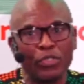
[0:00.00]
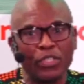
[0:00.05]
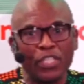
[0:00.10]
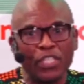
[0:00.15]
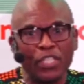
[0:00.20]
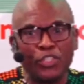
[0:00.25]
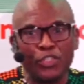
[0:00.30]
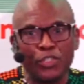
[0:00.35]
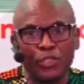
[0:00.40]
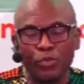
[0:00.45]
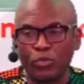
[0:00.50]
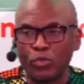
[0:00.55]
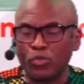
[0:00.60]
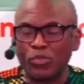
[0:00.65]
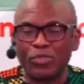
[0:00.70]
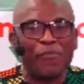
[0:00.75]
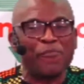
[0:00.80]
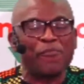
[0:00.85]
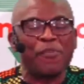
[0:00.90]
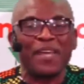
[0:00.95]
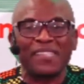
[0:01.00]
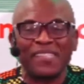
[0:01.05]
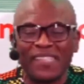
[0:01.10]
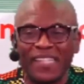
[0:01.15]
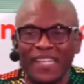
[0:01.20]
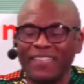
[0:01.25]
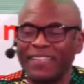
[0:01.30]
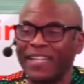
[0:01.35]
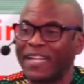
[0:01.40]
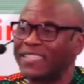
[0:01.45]
issues, the first
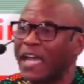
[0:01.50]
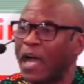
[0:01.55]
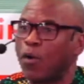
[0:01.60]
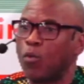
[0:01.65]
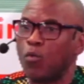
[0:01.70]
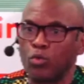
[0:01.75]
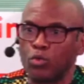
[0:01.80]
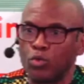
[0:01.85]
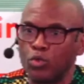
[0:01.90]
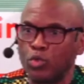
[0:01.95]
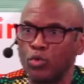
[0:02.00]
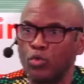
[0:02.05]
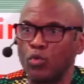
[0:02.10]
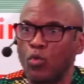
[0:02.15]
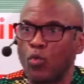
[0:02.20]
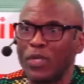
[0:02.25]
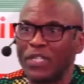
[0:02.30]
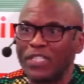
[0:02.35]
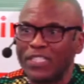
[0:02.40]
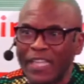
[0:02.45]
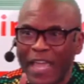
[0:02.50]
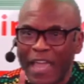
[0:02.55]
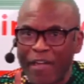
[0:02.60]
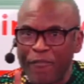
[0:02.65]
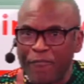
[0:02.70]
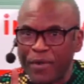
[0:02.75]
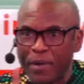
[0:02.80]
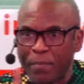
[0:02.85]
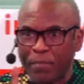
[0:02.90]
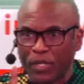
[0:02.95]
thing that I will do, which
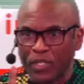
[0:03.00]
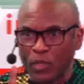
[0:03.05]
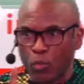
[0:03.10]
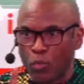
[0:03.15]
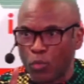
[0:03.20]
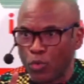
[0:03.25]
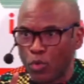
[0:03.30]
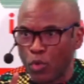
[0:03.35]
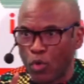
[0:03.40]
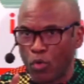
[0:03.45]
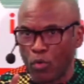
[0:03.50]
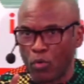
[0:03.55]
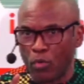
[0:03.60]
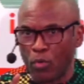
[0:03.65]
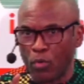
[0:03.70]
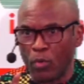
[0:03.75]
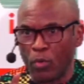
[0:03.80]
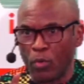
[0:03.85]
everybody will know,